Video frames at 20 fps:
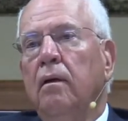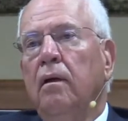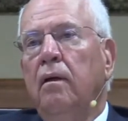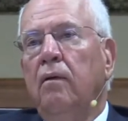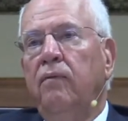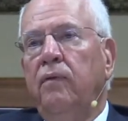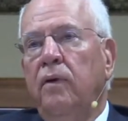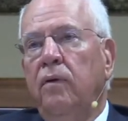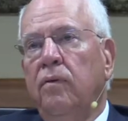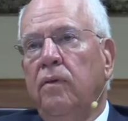
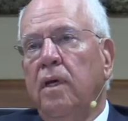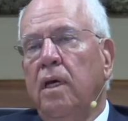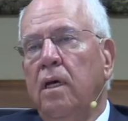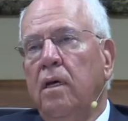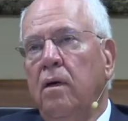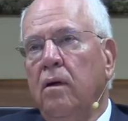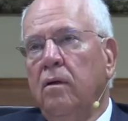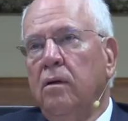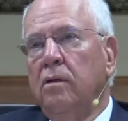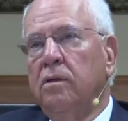If you think
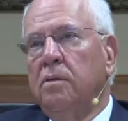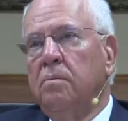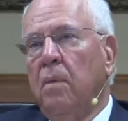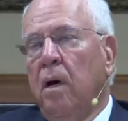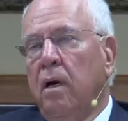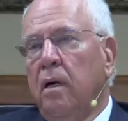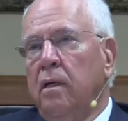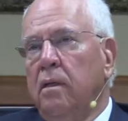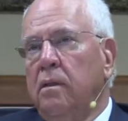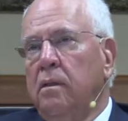you're the
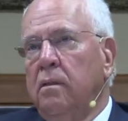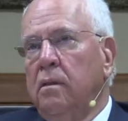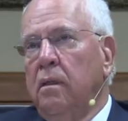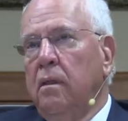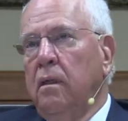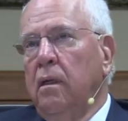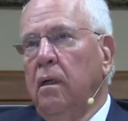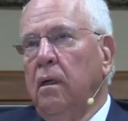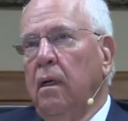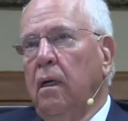smartest
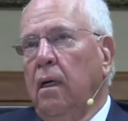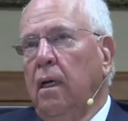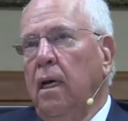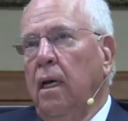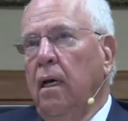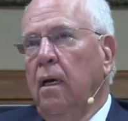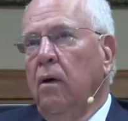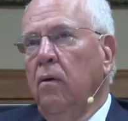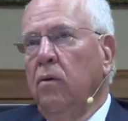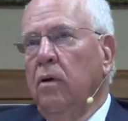
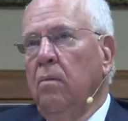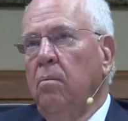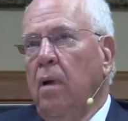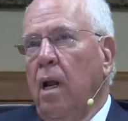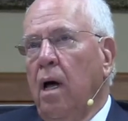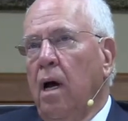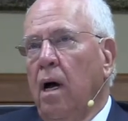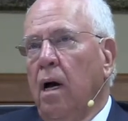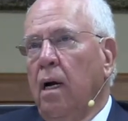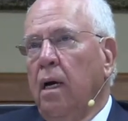kid on the
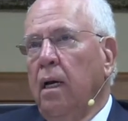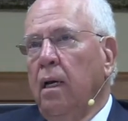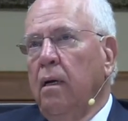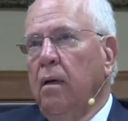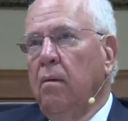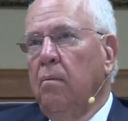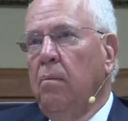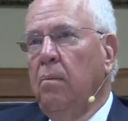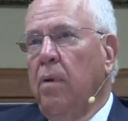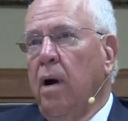block and
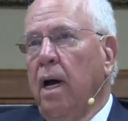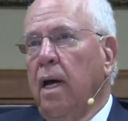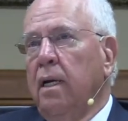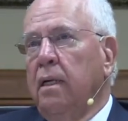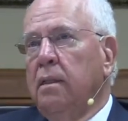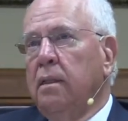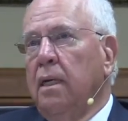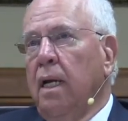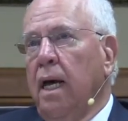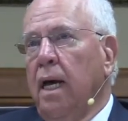the
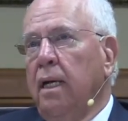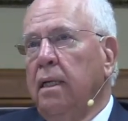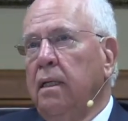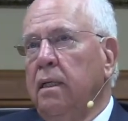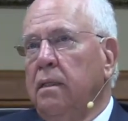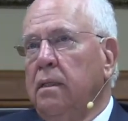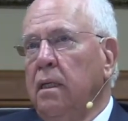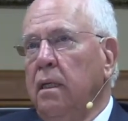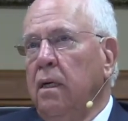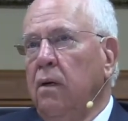brightest light
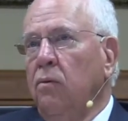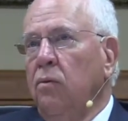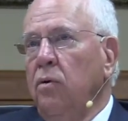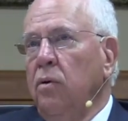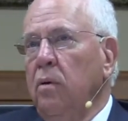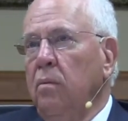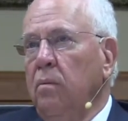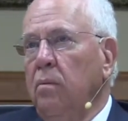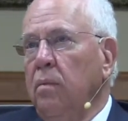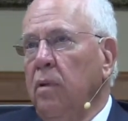that's in the
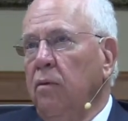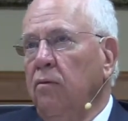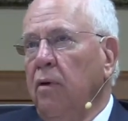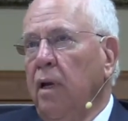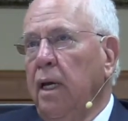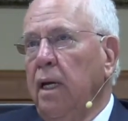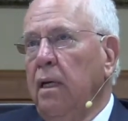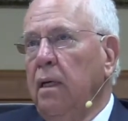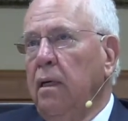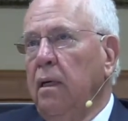room of
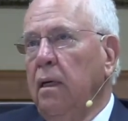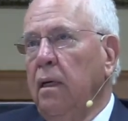late,